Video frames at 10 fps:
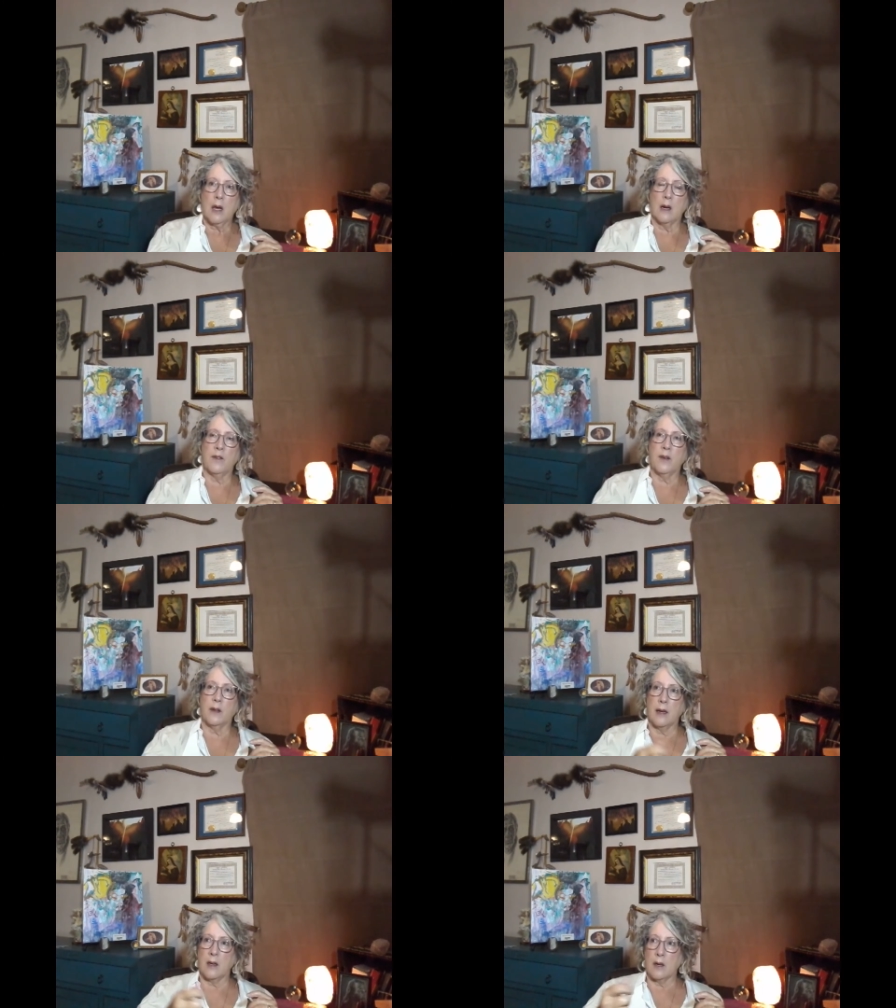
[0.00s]
And I feel
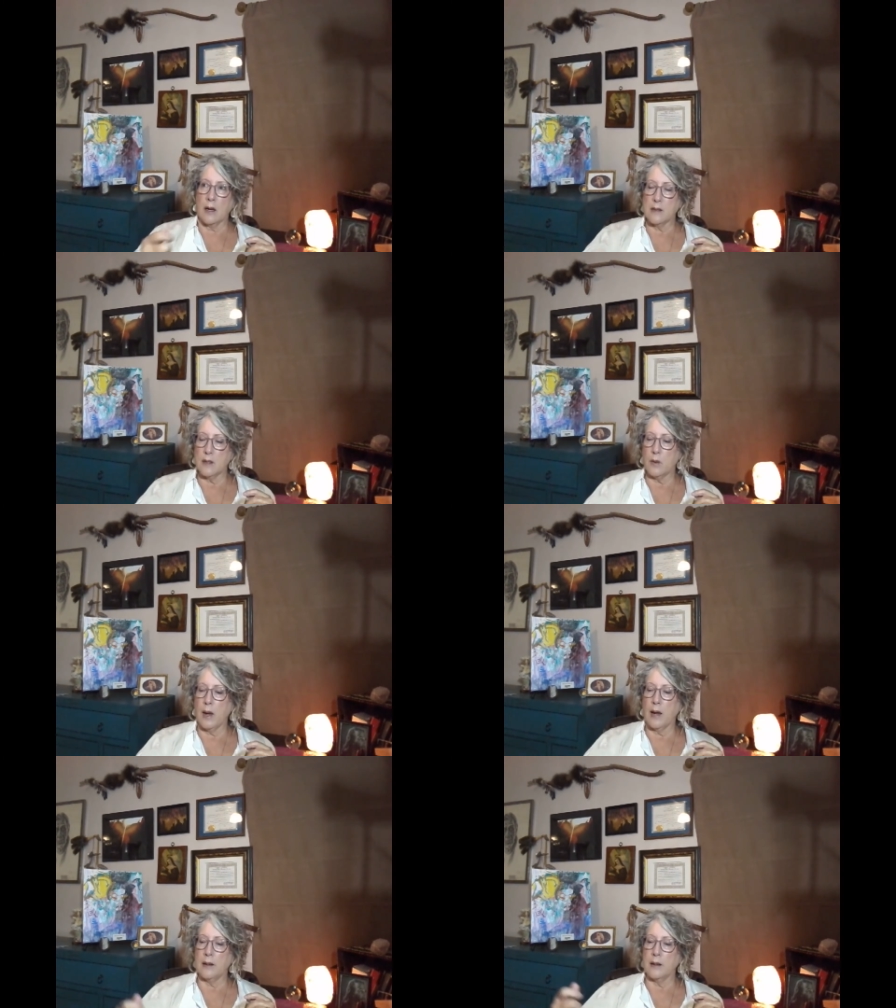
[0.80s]
like I see you
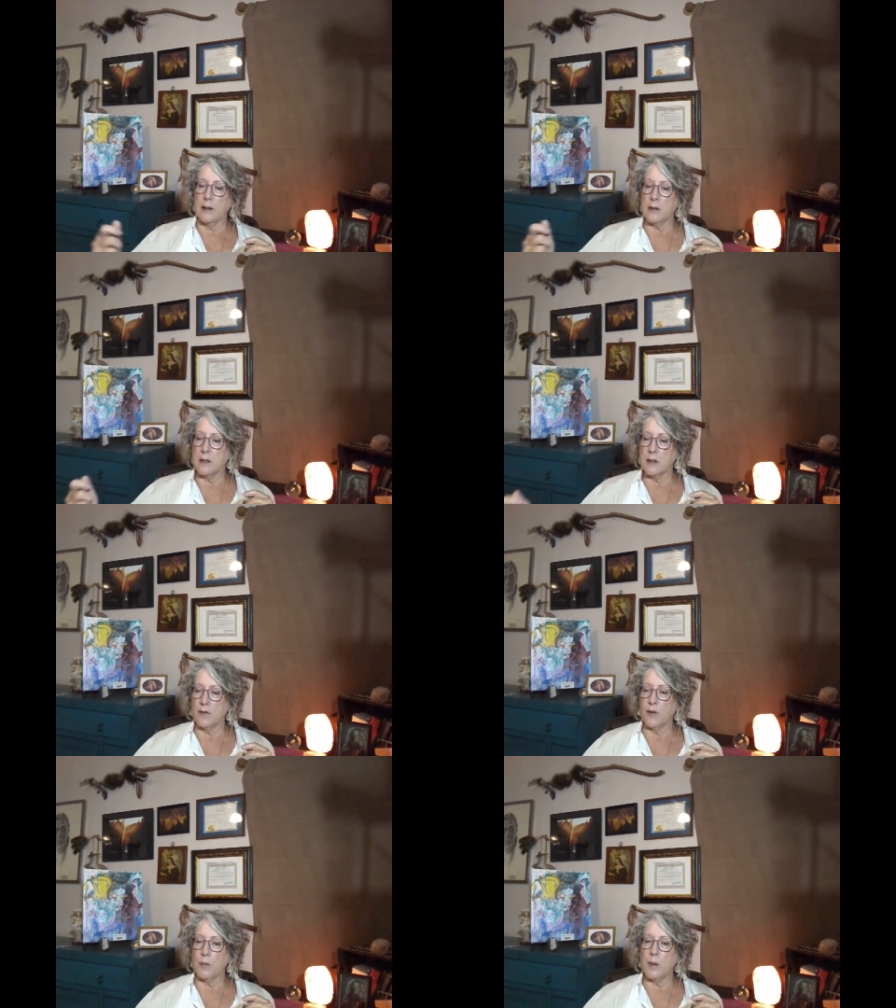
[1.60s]
handing it to different